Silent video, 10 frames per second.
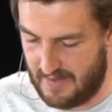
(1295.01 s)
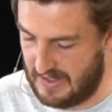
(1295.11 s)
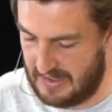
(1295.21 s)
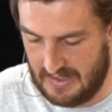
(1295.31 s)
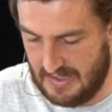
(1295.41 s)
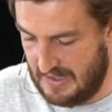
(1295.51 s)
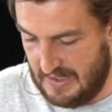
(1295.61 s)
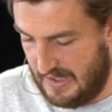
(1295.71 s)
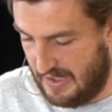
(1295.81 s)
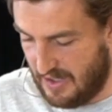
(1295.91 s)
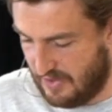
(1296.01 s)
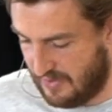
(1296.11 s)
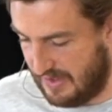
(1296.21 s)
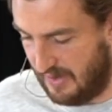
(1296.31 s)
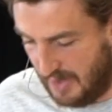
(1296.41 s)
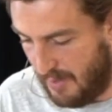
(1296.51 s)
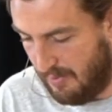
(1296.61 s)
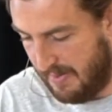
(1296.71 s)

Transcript: I mean, it only took a global